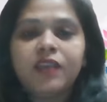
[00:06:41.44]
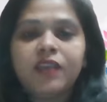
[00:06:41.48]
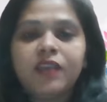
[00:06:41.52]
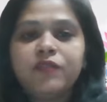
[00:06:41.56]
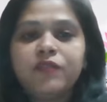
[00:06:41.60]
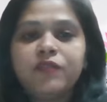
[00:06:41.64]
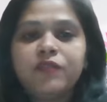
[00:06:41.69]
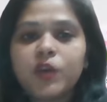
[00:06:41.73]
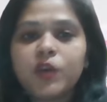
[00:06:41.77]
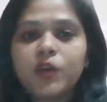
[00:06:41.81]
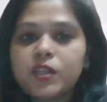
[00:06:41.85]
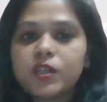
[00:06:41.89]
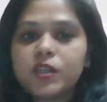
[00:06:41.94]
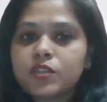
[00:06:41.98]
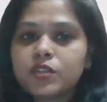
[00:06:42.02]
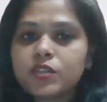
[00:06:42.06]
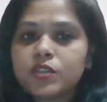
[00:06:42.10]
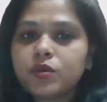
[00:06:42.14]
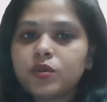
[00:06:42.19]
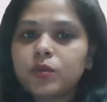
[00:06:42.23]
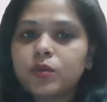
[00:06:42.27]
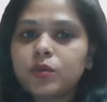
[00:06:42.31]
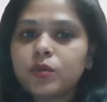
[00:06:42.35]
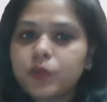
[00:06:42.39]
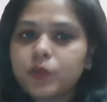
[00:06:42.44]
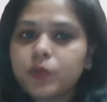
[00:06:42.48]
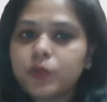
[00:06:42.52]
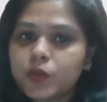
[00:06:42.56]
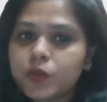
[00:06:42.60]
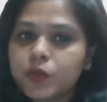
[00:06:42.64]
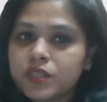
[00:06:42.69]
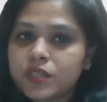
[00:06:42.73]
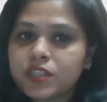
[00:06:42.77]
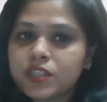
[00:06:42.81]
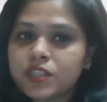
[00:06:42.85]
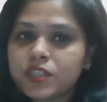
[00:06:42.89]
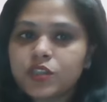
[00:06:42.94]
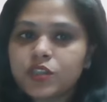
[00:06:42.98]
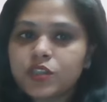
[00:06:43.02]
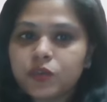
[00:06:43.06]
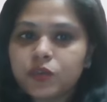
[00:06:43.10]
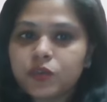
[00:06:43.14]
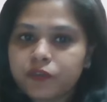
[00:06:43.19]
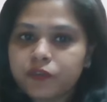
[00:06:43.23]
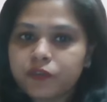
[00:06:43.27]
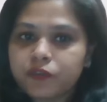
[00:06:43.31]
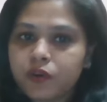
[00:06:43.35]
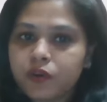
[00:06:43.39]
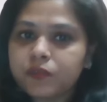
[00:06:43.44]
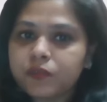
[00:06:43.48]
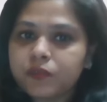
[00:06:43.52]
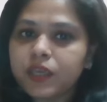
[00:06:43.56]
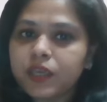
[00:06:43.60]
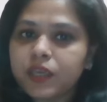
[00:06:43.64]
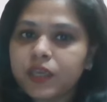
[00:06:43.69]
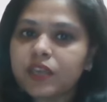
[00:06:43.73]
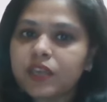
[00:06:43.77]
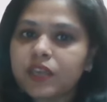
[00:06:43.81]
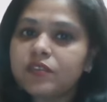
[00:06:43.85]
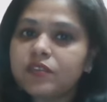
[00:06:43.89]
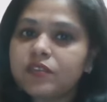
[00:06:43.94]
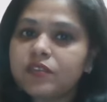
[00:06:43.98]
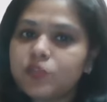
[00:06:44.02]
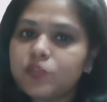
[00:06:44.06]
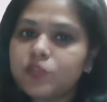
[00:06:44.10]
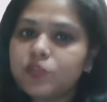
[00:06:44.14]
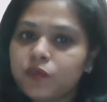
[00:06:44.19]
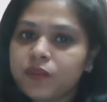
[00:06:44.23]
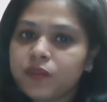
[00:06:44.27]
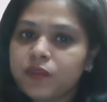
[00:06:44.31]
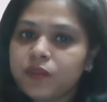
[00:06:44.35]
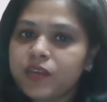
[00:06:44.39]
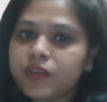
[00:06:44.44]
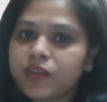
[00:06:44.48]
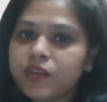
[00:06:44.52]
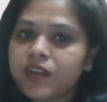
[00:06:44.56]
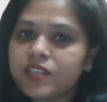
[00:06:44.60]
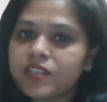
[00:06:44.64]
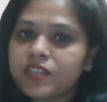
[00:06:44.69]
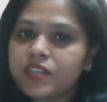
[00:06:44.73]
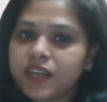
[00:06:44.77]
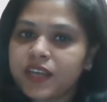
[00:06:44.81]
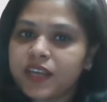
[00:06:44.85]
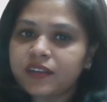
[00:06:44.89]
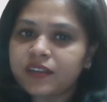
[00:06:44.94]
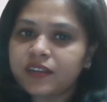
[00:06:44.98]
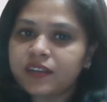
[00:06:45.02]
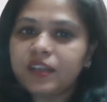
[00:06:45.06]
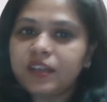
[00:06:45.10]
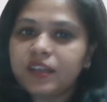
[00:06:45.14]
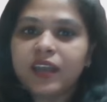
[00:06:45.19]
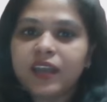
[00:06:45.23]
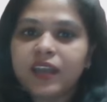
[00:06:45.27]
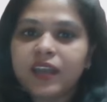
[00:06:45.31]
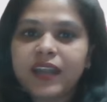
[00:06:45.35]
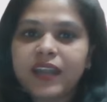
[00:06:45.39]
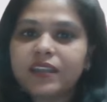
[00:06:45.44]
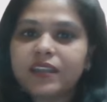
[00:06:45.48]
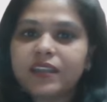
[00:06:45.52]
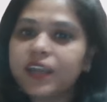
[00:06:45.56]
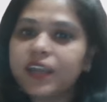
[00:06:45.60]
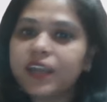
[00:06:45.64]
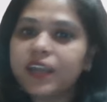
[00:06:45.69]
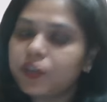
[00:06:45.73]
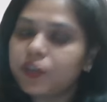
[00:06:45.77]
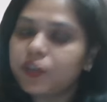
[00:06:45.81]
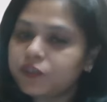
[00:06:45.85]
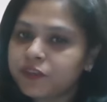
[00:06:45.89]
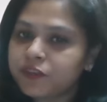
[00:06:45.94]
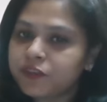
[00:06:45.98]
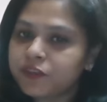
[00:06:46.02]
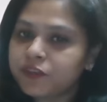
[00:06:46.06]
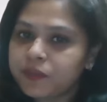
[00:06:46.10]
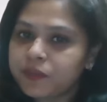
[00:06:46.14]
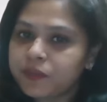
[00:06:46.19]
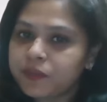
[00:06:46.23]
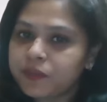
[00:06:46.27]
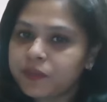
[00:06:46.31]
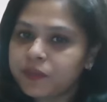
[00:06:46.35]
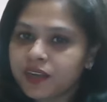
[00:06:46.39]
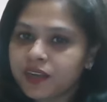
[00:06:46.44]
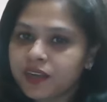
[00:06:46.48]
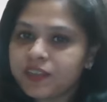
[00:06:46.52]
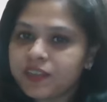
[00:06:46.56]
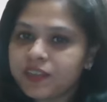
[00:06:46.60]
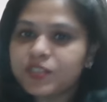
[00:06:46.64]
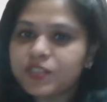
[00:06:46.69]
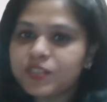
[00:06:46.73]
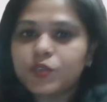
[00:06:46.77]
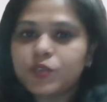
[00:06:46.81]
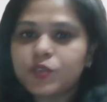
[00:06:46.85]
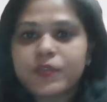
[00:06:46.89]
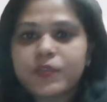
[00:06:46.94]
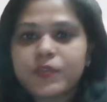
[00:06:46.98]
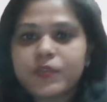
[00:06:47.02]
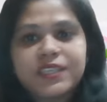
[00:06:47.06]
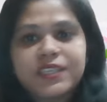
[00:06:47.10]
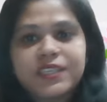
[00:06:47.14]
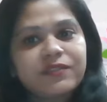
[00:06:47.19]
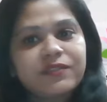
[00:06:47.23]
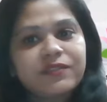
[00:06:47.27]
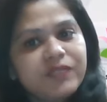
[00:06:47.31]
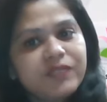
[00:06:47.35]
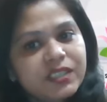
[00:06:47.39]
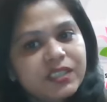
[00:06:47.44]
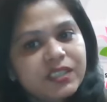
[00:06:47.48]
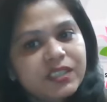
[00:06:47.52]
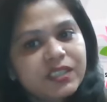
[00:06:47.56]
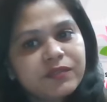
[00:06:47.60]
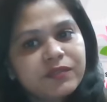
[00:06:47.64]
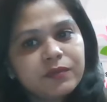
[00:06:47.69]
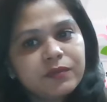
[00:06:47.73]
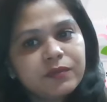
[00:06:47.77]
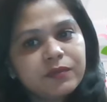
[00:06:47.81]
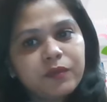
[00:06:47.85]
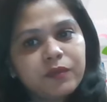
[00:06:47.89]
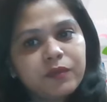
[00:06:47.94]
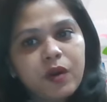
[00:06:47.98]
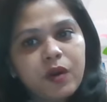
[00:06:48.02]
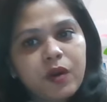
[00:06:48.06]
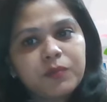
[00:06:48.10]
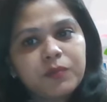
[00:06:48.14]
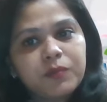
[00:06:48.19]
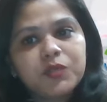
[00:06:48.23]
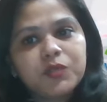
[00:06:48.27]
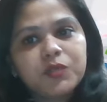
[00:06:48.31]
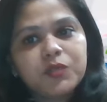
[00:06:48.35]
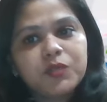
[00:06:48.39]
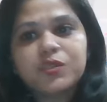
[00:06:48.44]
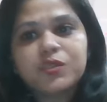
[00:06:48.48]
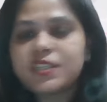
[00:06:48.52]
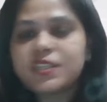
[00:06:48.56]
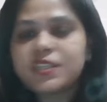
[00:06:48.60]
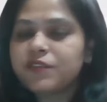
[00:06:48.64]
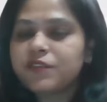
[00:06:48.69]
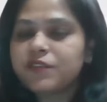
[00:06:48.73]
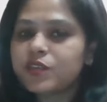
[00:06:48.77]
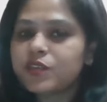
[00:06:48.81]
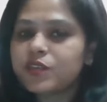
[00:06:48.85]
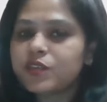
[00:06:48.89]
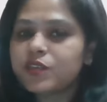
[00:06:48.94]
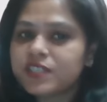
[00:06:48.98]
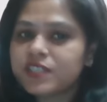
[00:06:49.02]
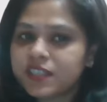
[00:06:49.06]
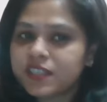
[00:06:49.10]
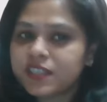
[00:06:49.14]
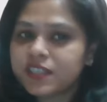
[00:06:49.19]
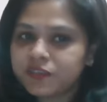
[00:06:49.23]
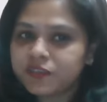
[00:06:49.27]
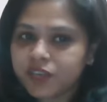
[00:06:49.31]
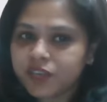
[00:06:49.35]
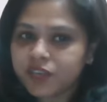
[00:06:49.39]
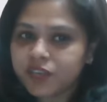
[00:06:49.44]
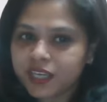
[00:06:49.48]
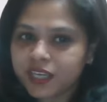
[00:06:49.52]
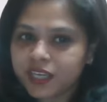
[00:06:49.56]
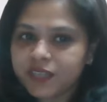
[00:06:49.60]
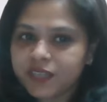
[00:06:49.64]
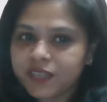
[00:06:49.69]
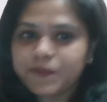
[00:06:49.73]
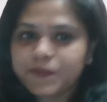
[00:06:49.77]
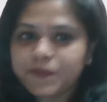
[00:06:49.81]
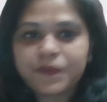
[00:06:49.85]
We also post Jot form in Zoom webinar chat at the end of the webinar. So please fill the form to receive your certificate.